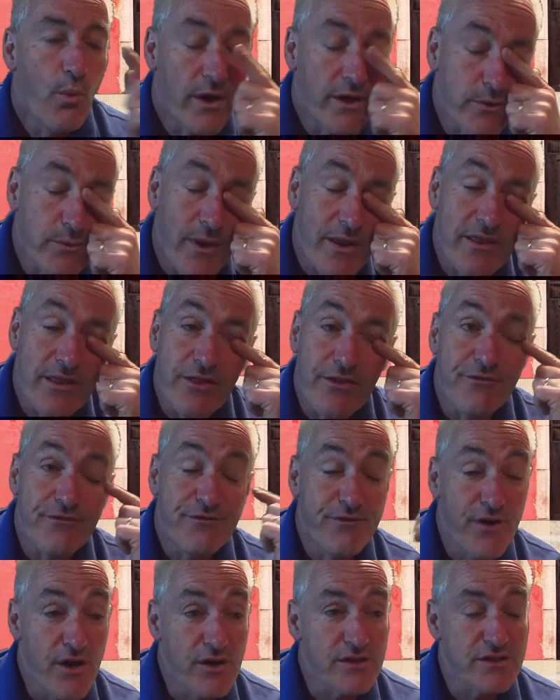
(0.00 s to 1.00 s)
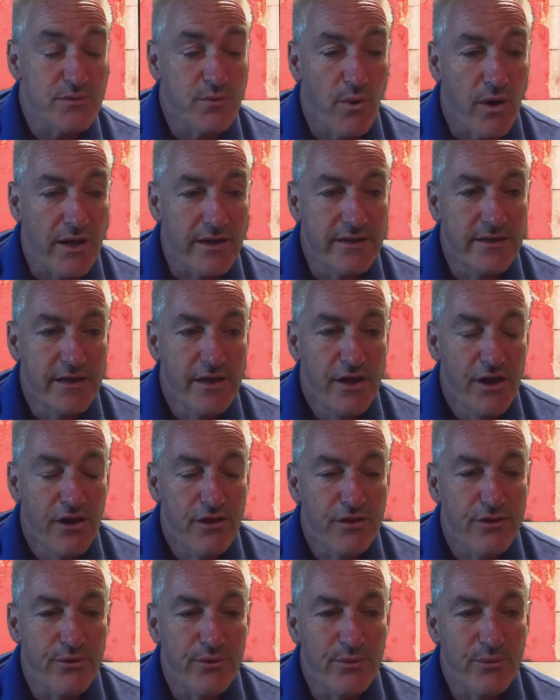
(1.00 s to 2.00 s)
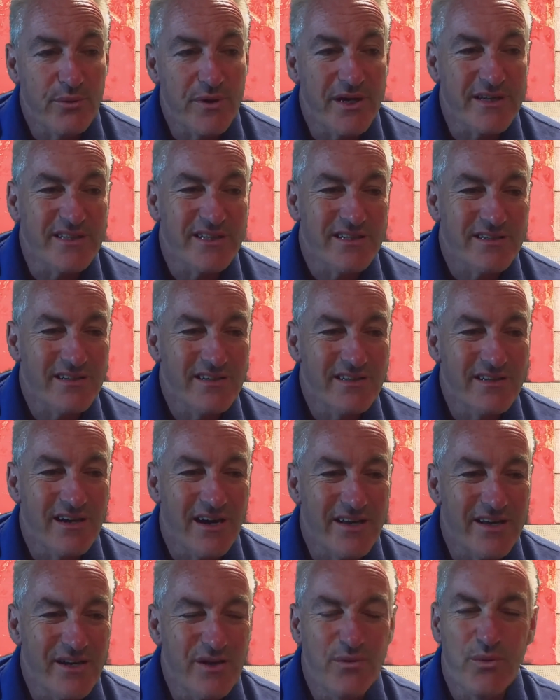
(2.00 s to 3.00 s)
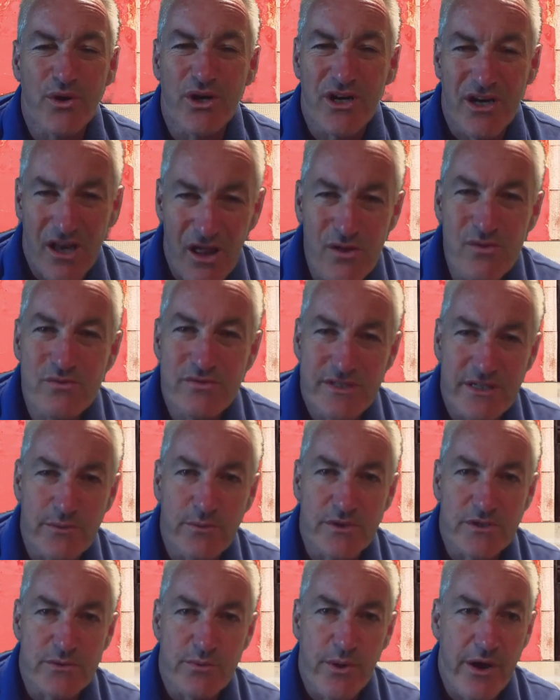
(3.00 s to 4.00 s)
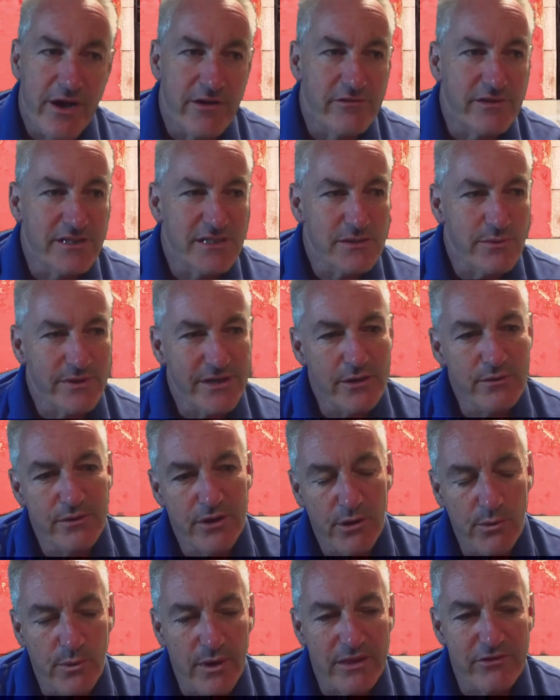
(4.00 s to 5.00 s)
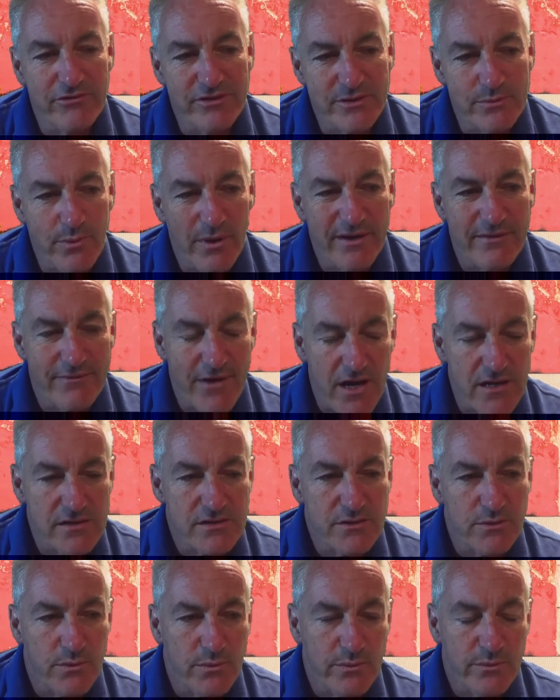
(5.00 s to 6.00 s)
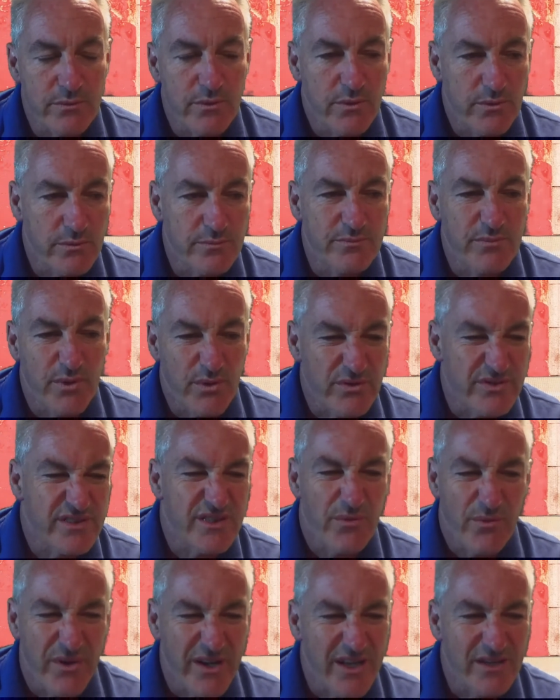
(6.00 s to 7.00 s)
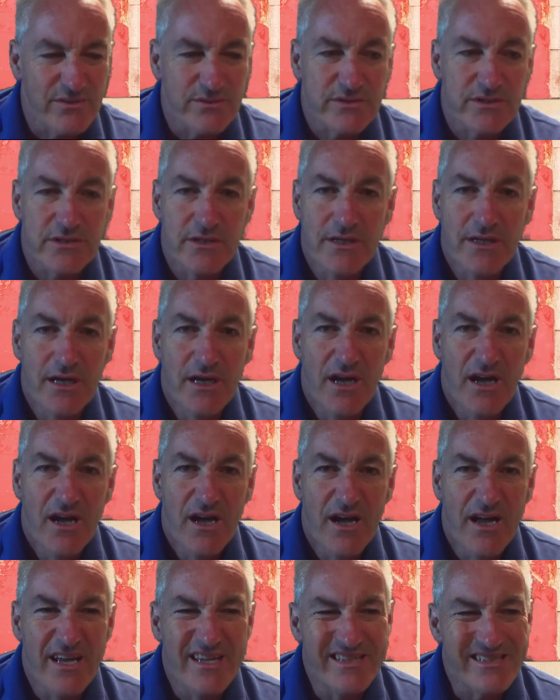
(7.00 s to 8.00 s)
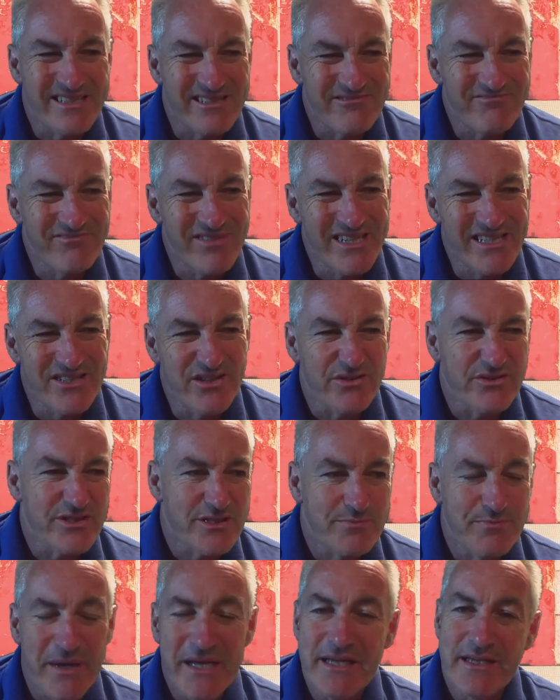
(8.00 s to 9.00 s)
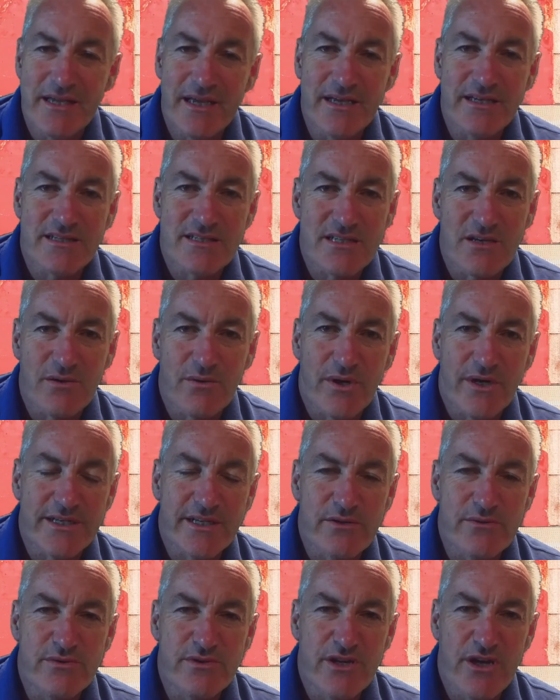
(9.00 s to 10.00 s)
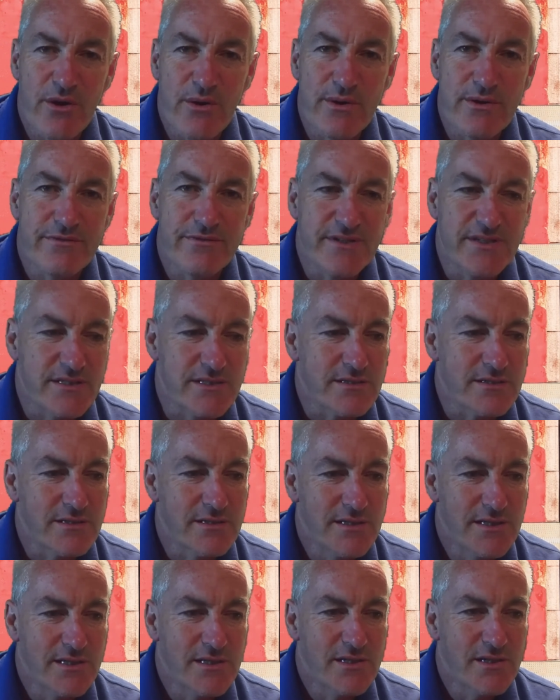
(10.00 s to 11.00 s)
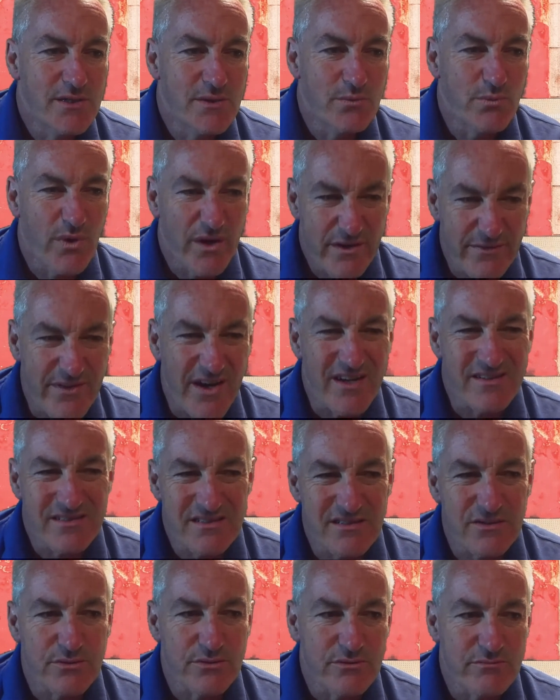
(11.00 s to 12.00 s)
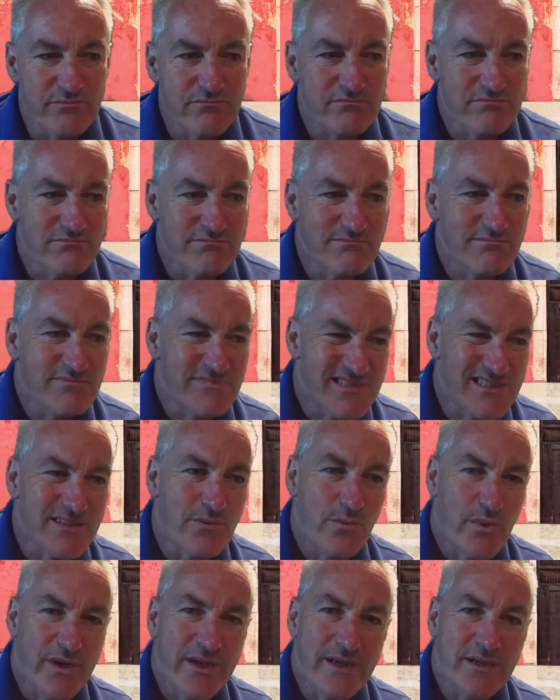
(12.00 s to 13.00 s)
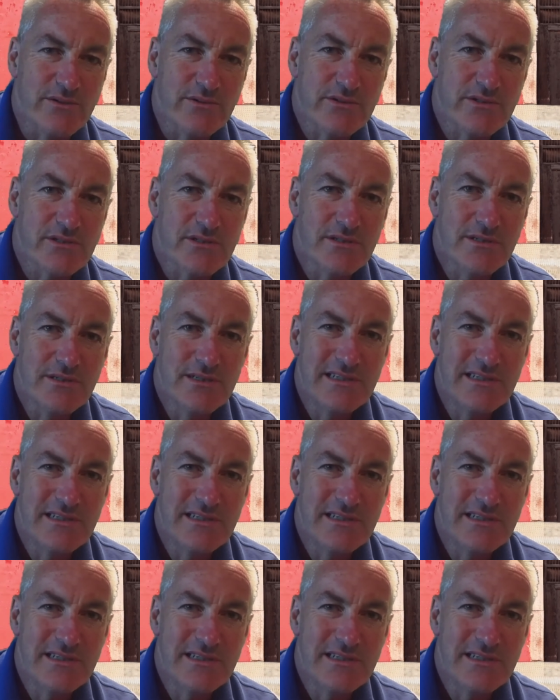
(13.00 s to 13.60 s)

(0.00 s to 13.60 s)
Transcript: Wonder whether the first one thought, well, I, I don't know what clothes he was wearing, so I don't know whether he's one of us or, or, or someone else. He's, he's not speaking, so I don't know if he's one of us or someone else.